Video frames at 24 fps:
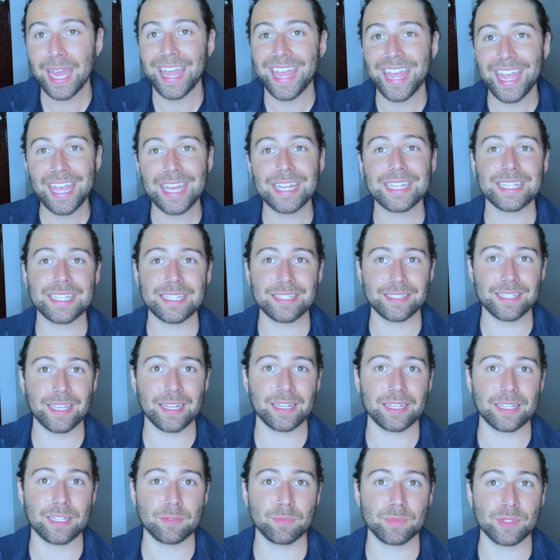and he said
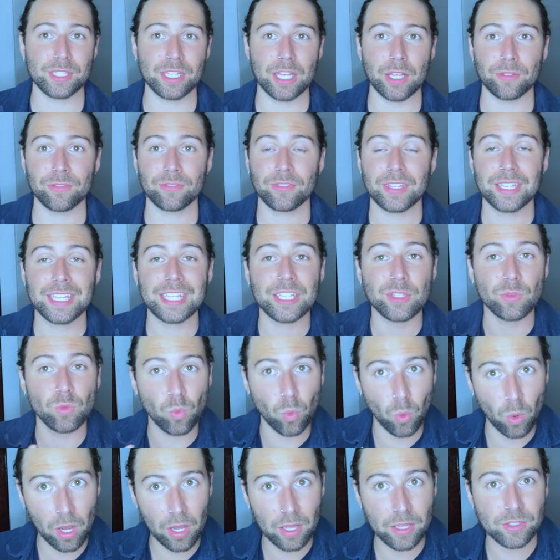it himself, he
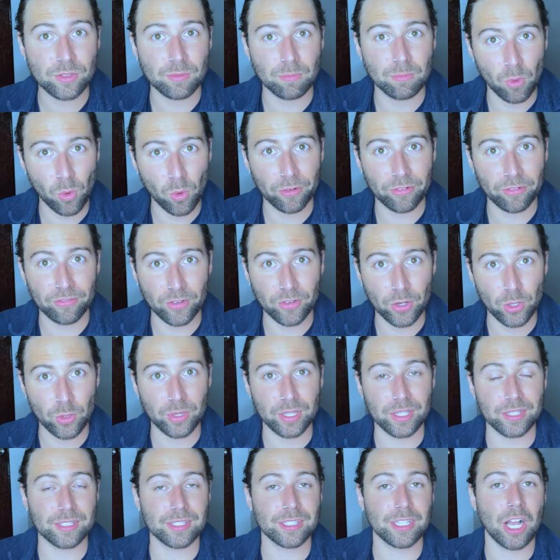was more
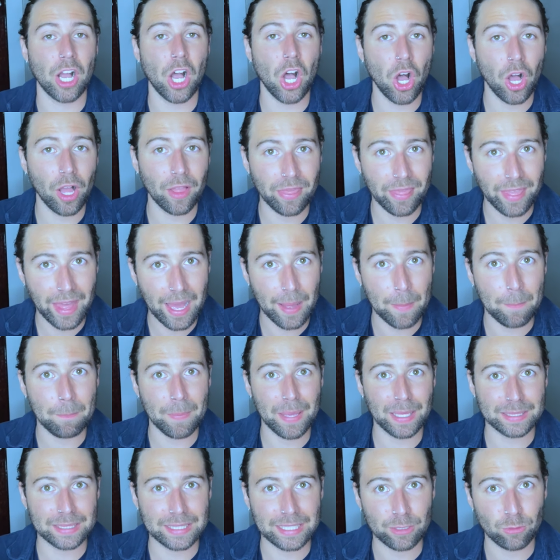focused on that
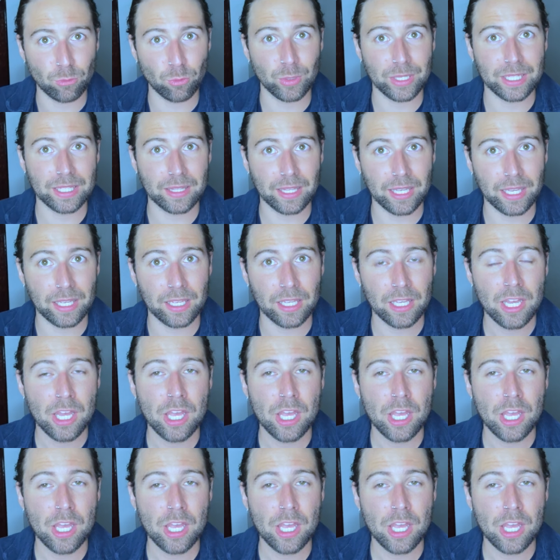medley relay.